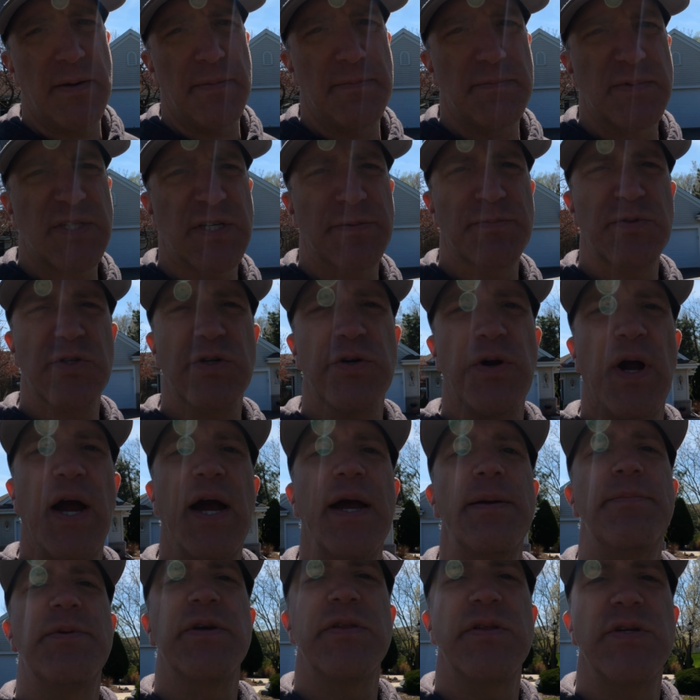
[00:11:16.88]

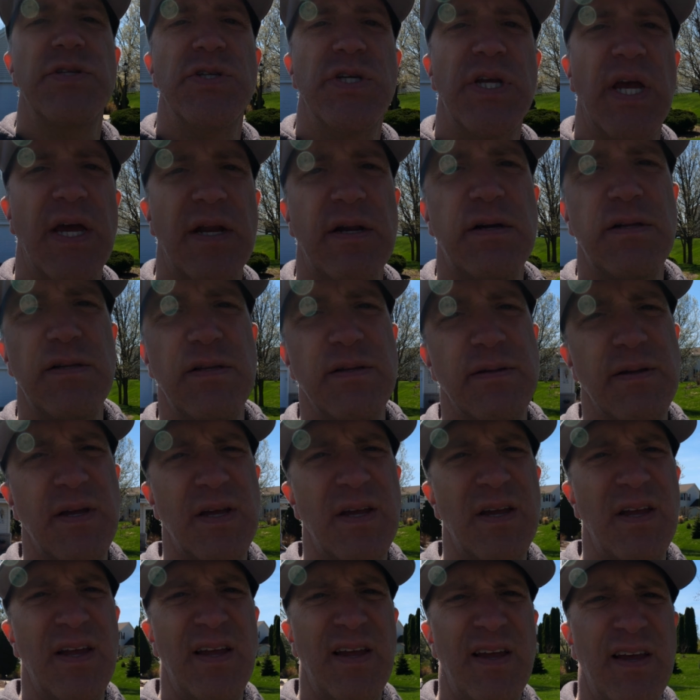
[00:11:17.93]
subscribe to the channel
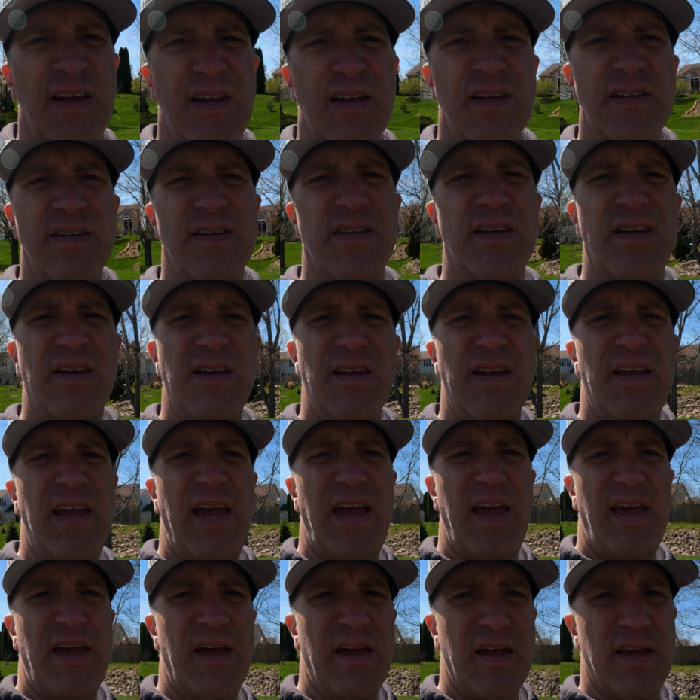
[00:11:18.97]

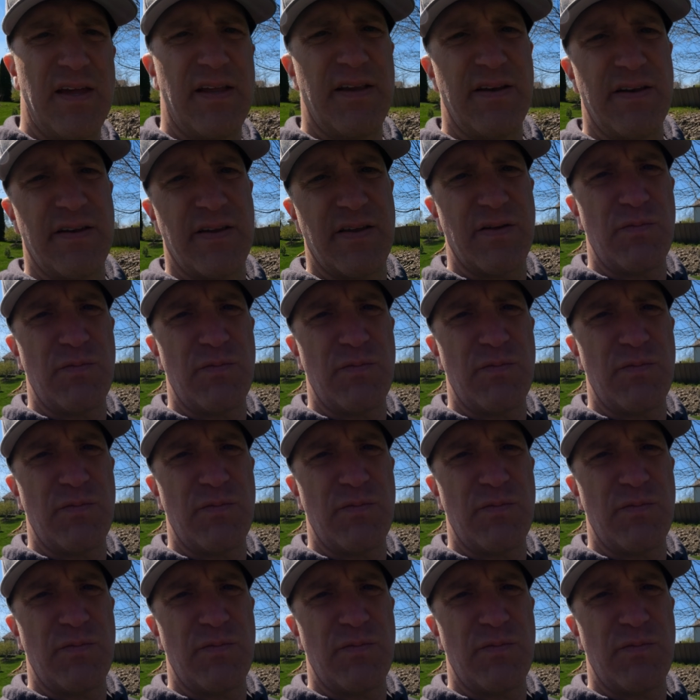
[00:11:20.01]
and